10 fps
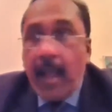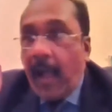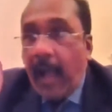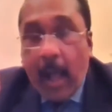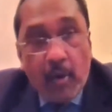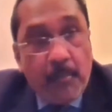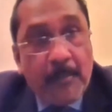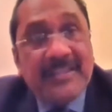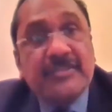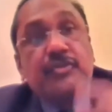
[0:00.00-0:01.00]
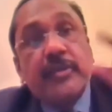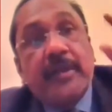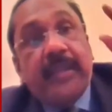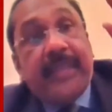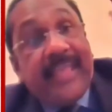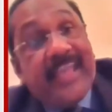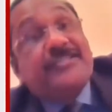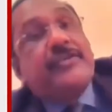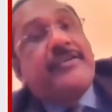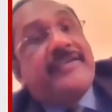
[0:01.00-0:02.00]
how much
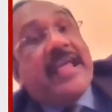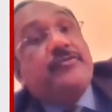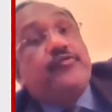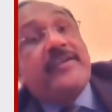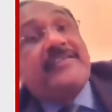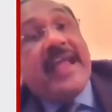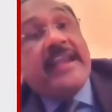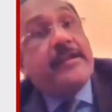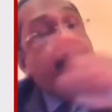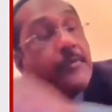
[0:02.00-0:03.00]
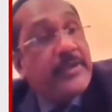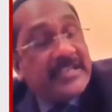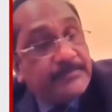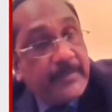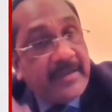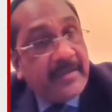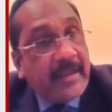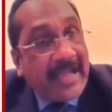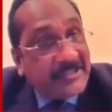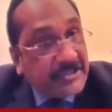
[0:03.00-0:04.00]
each graduate attribute has been
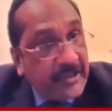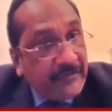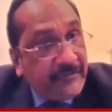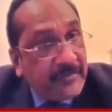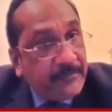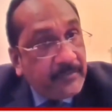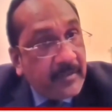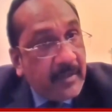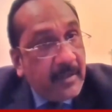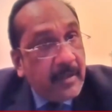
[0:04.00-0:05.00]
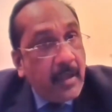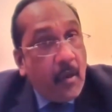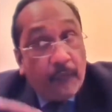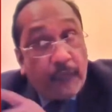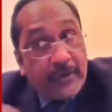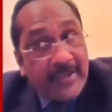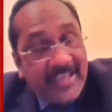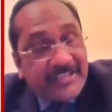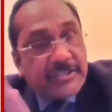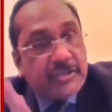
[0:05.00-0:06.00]
achieved. For
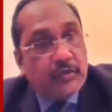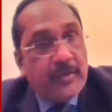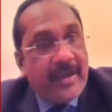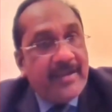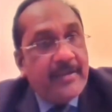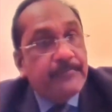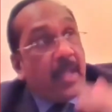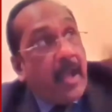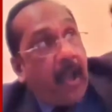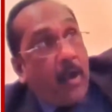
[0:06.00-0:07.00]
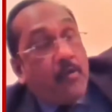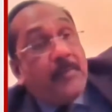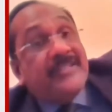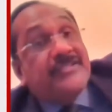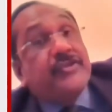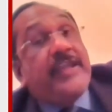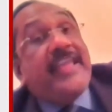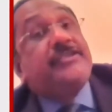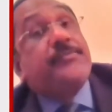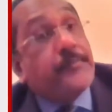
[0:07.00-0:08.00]
each student, how much each